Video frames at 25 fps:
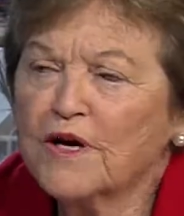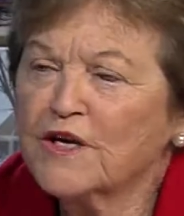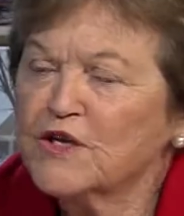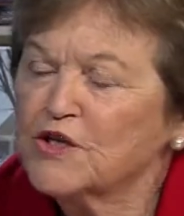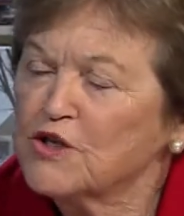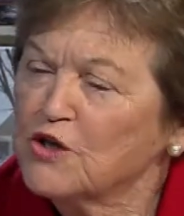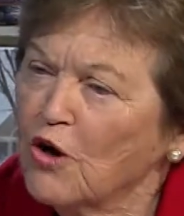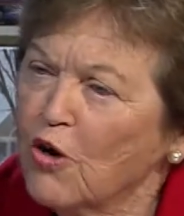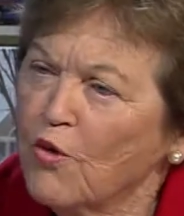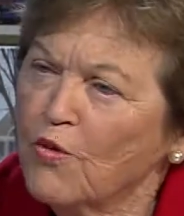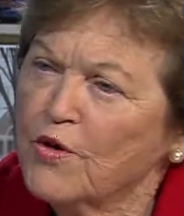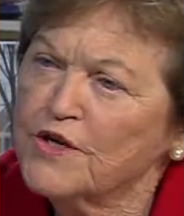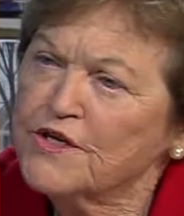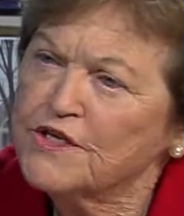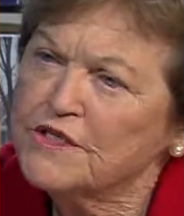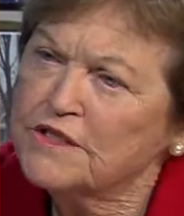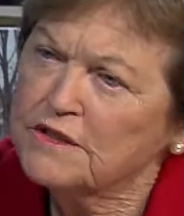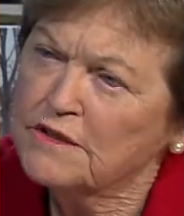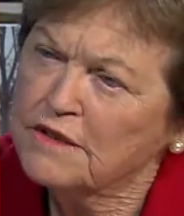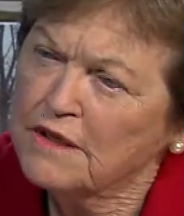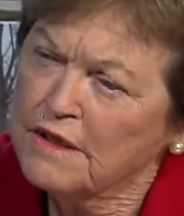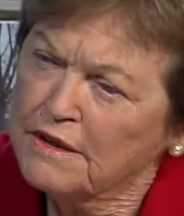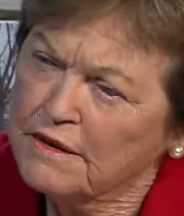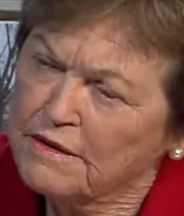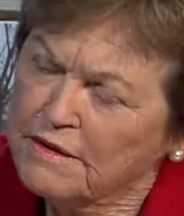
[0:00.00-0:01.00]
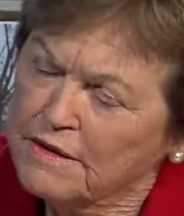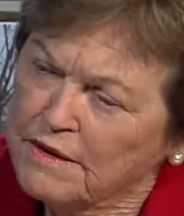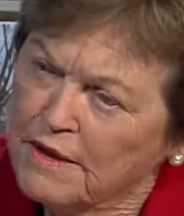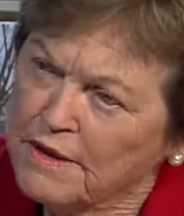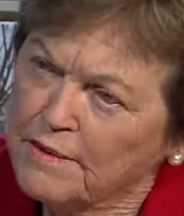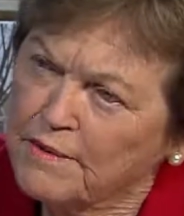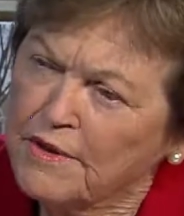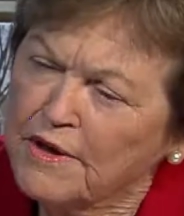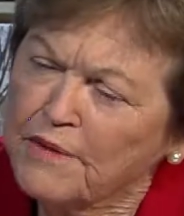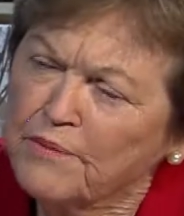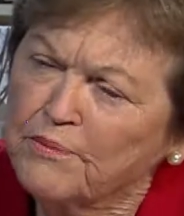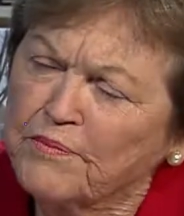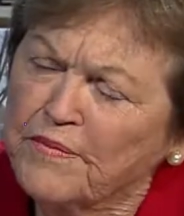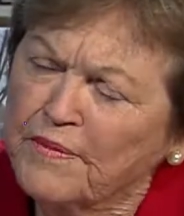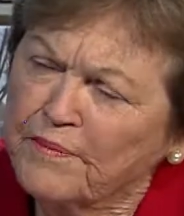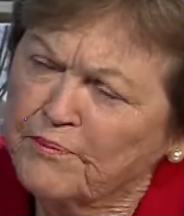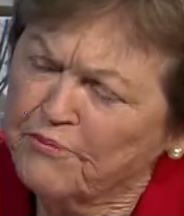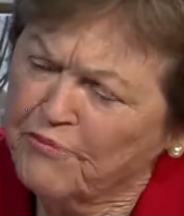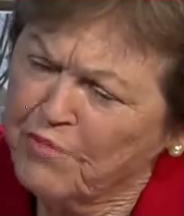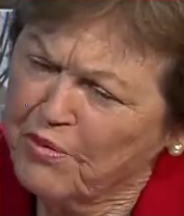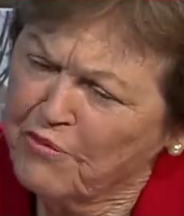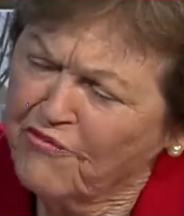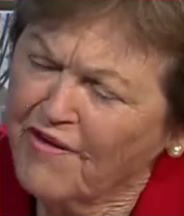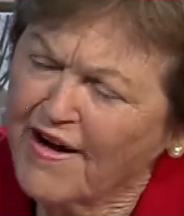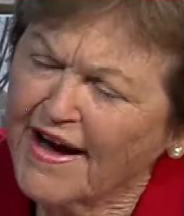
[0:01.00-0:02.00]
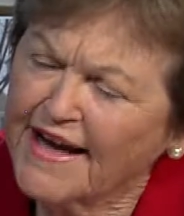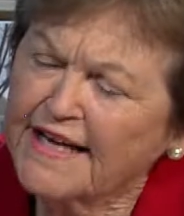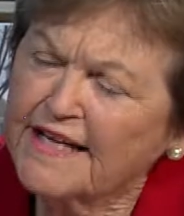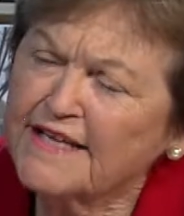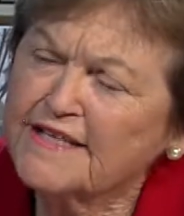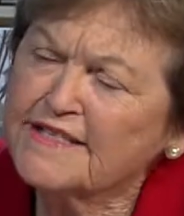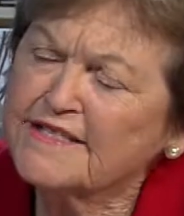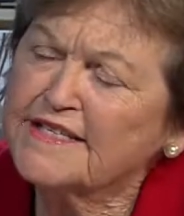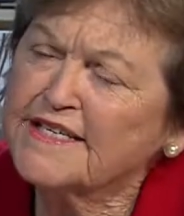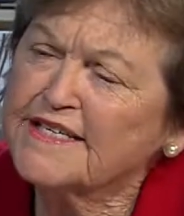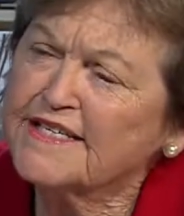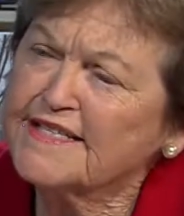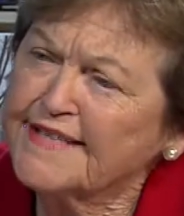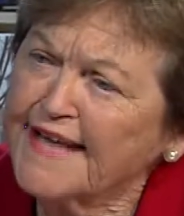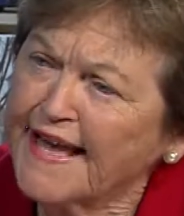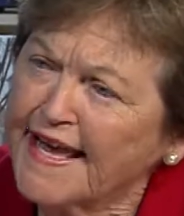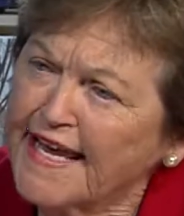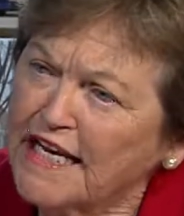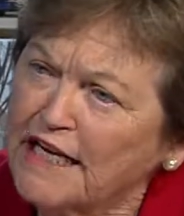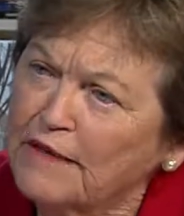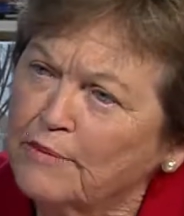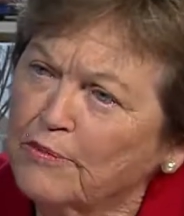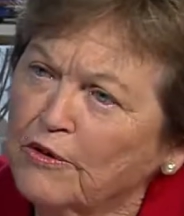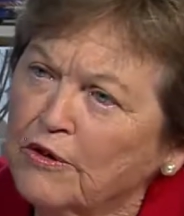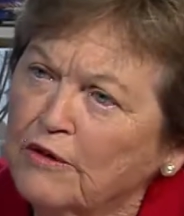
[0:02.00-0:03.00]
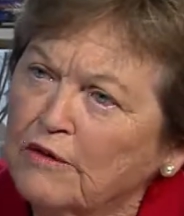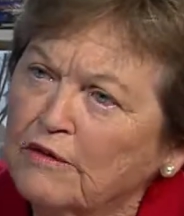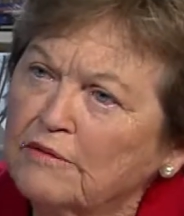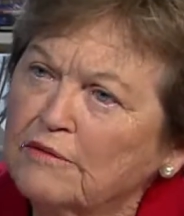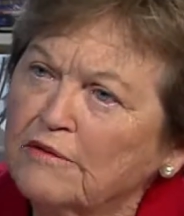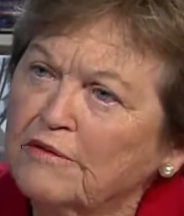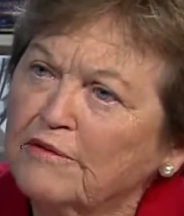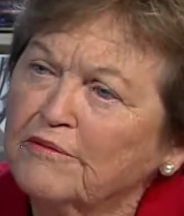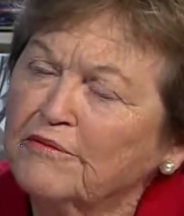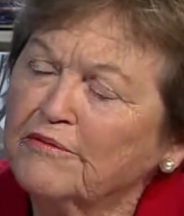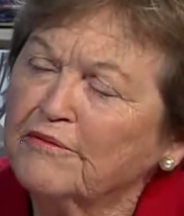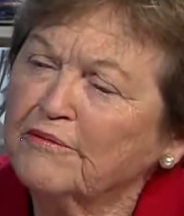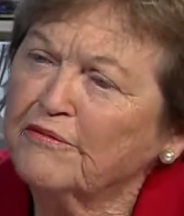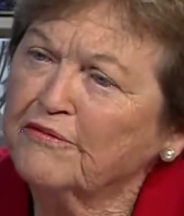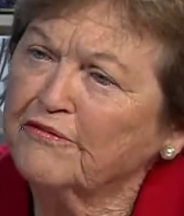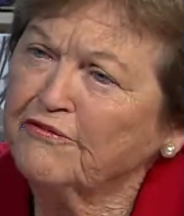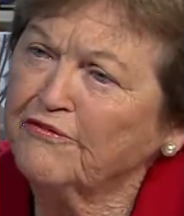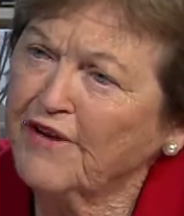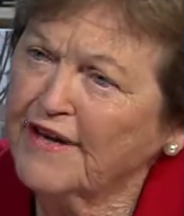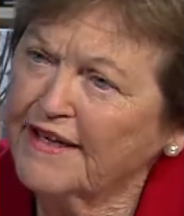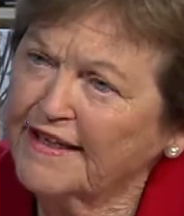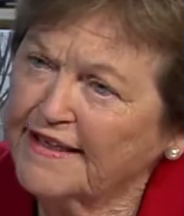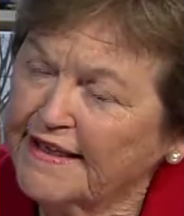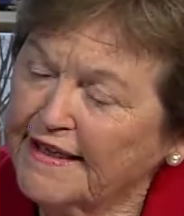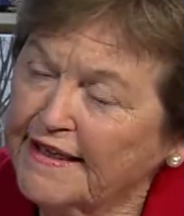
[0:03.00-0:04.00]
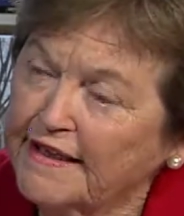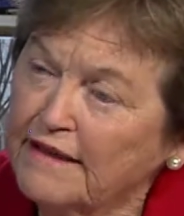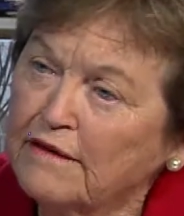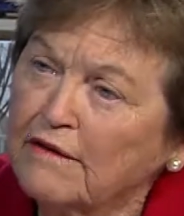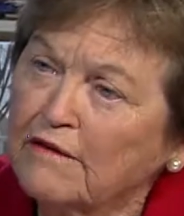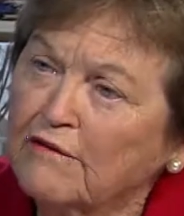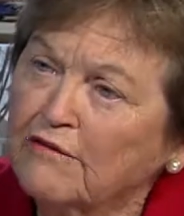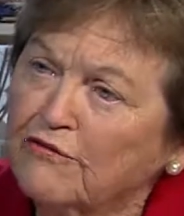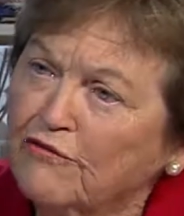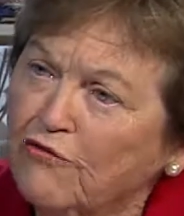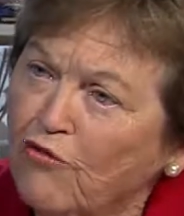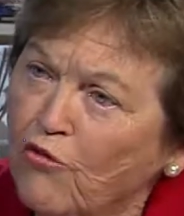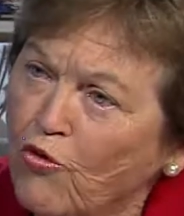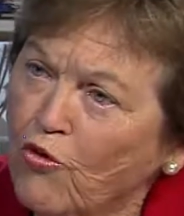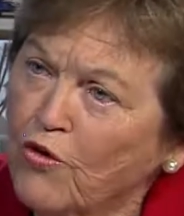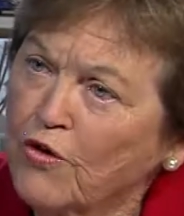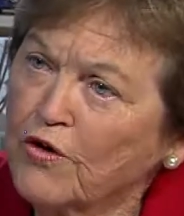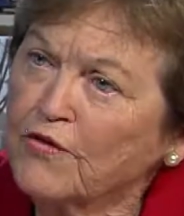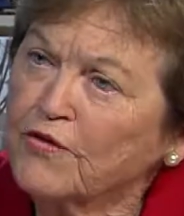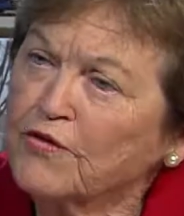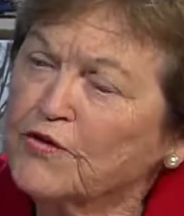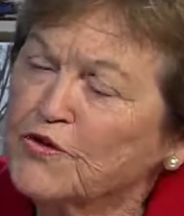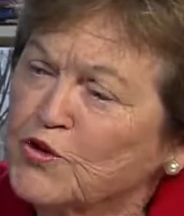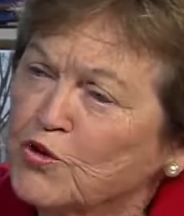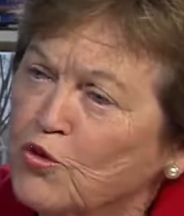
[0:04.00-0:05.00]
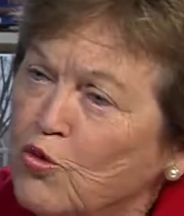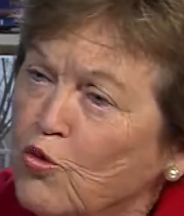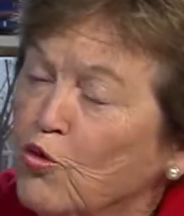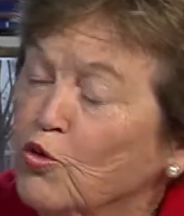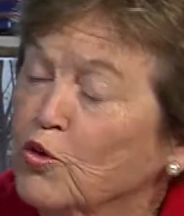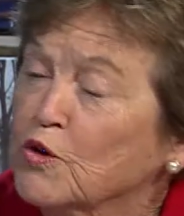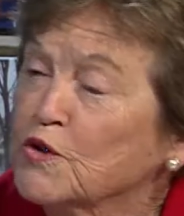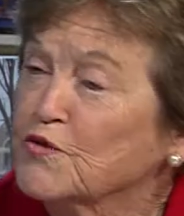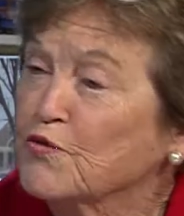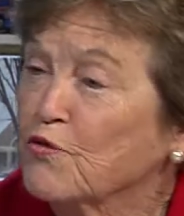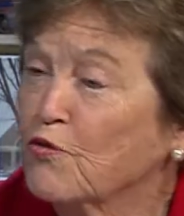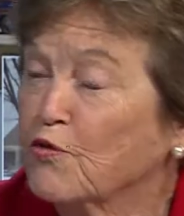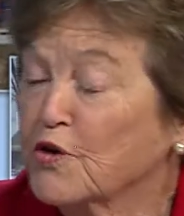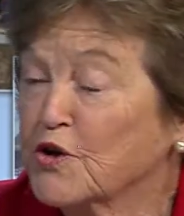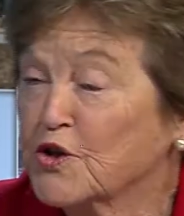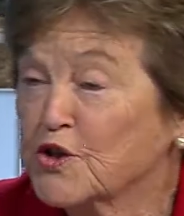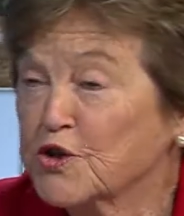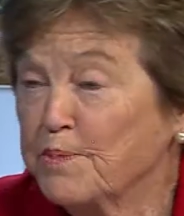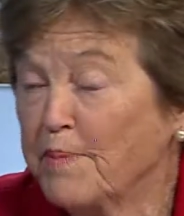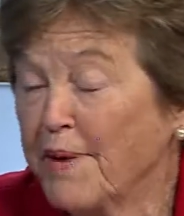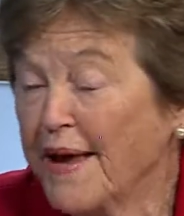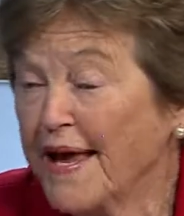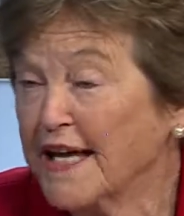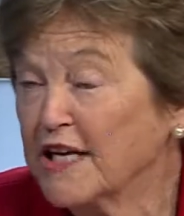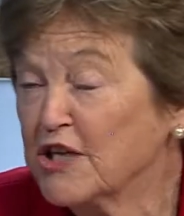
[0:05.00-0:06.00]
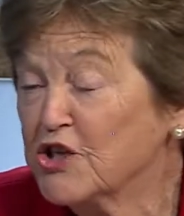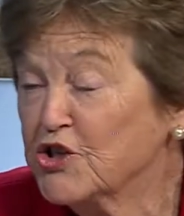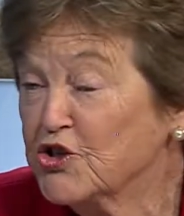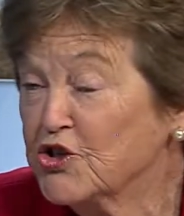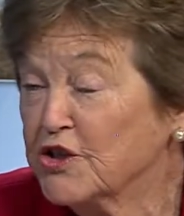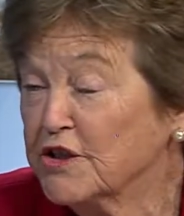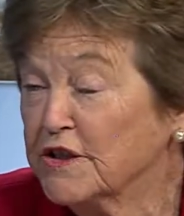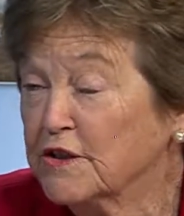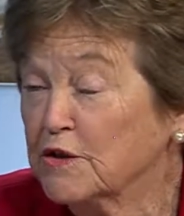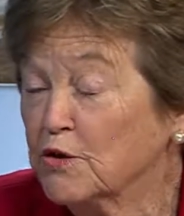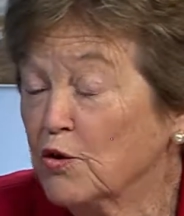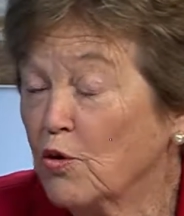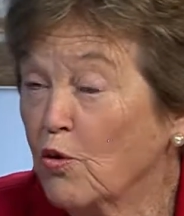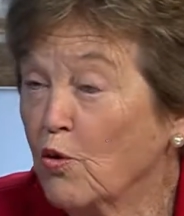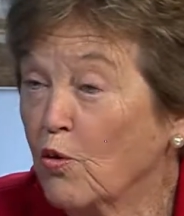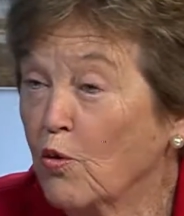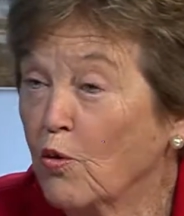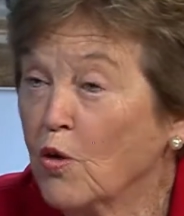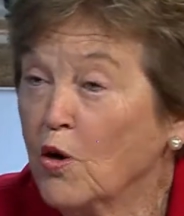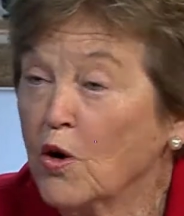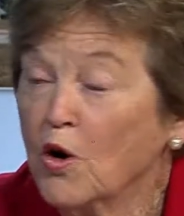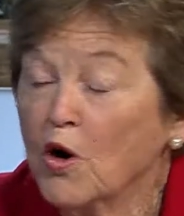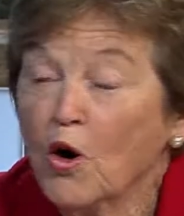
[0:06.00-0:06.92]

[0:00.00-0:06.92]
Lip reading: has always provided sustainable funding for schools for expansion or